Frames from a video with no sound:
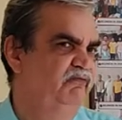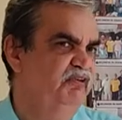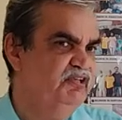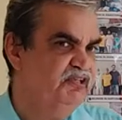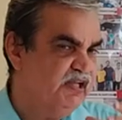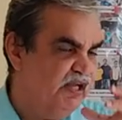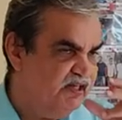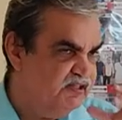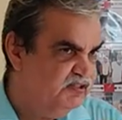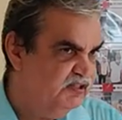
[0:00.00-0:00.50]

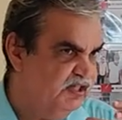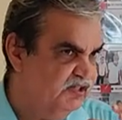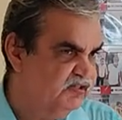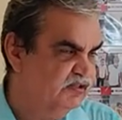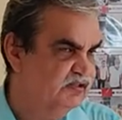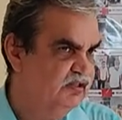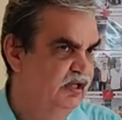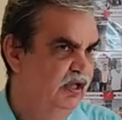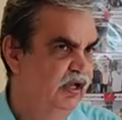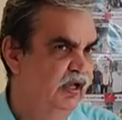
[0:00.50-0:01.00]
which
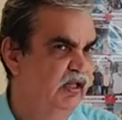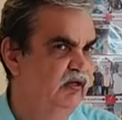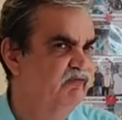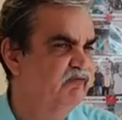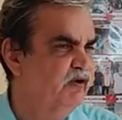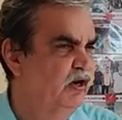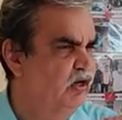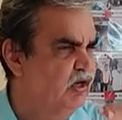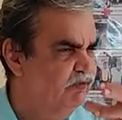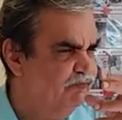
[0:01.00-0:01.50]
exists
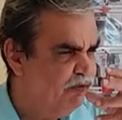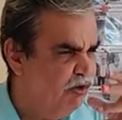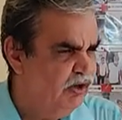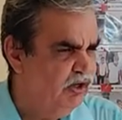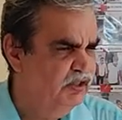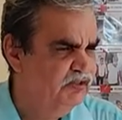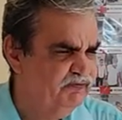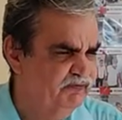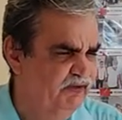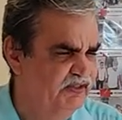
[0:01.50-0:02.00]
in front of
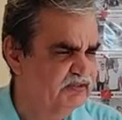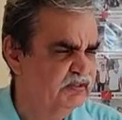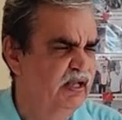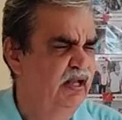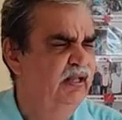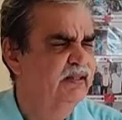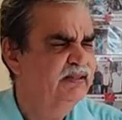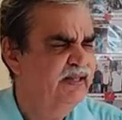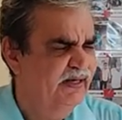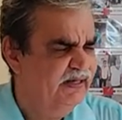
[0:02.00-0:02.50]
all of
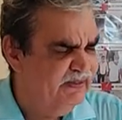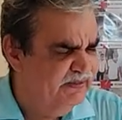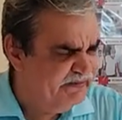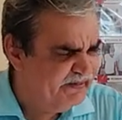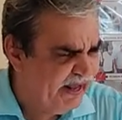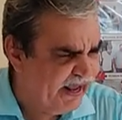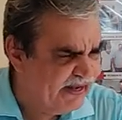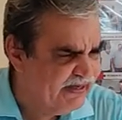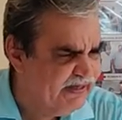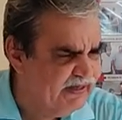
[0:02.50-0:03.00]
us, that
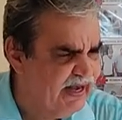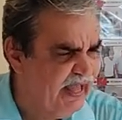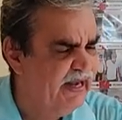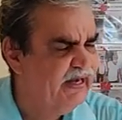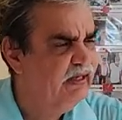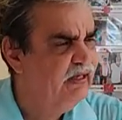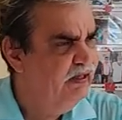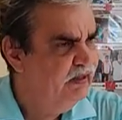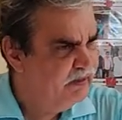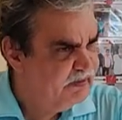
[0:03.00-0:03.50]

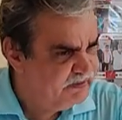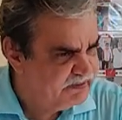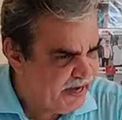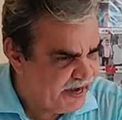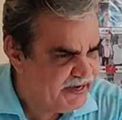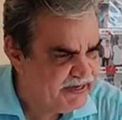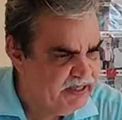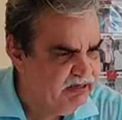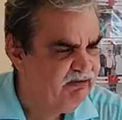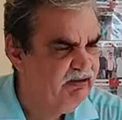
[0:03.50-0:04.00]

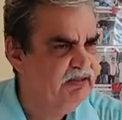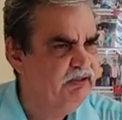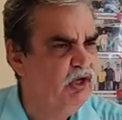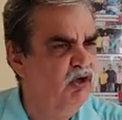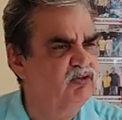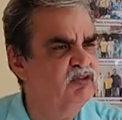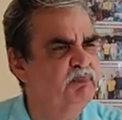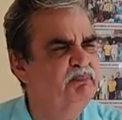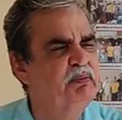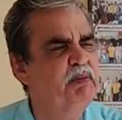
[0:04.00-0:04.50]

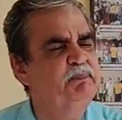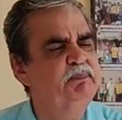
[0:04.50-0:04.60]
9,91,000